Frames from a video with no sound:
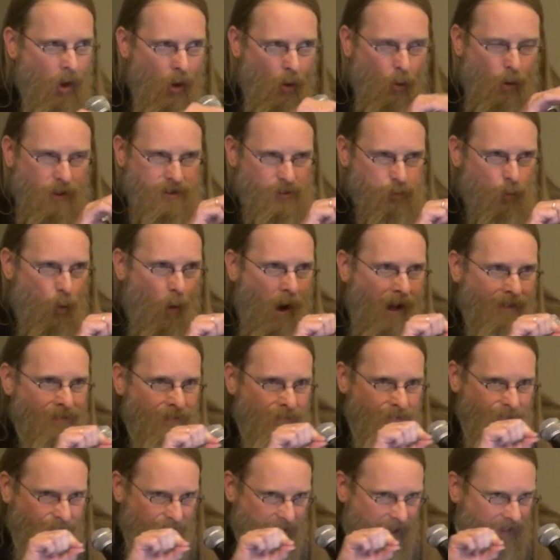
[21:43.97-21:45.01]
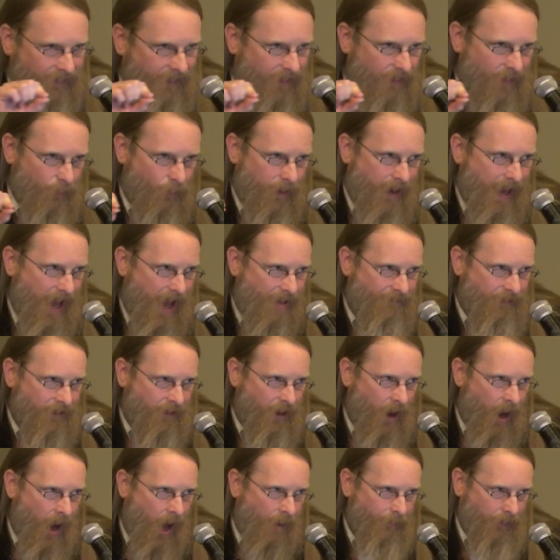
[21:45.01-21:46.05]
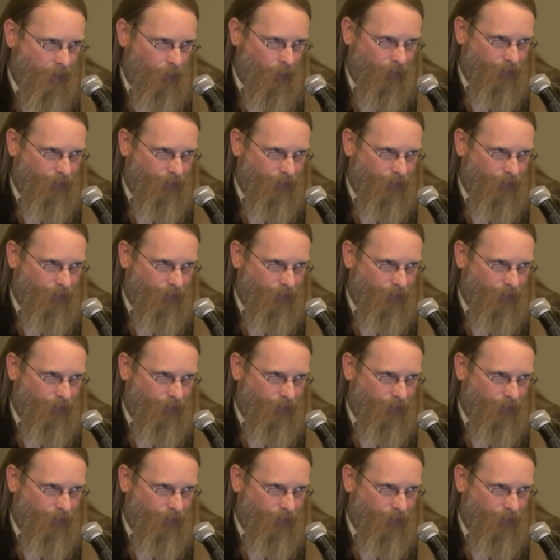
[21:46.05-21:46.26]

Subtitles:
What's one thing that we have in common